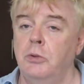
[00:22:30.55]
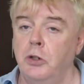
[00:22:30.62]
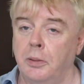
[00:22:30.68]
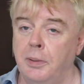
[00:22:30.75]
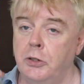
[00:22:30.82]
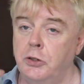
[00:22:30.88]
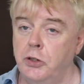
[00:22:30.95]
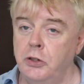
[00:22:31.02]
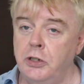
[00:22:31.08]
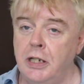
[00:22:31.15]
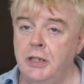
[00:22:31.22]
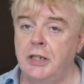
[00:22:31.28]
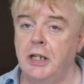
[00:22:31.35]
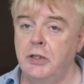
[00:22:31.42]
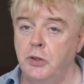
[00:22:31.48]
we're talking about true
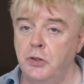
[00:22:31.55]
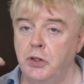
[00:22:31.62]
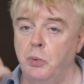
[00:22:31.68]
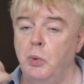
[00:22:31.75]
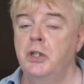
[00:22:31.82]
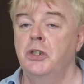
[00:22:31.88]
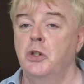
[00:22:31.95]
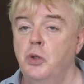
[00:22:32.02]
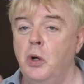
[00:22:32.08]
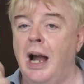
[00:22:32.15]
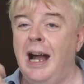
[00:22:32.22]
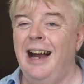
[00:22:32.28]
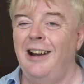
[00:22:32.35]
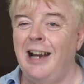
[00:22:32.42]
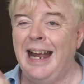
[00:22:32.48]
transsexuals, the ones who
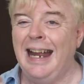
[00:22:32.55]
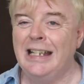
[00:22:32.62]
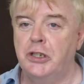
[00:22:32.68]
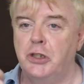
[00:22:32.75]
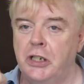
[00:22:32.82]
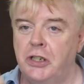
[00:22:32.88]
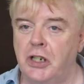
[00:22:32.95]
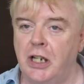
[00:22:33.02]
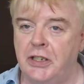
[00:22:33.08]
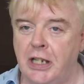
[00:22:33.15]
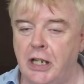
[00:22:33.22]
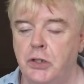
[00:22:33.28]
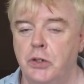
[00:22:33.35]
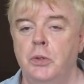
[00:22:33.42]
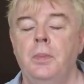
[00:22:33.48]
are actually
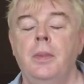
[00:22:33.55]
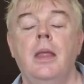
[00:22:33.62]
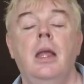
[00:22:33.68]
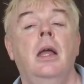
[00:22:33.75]
transsexual,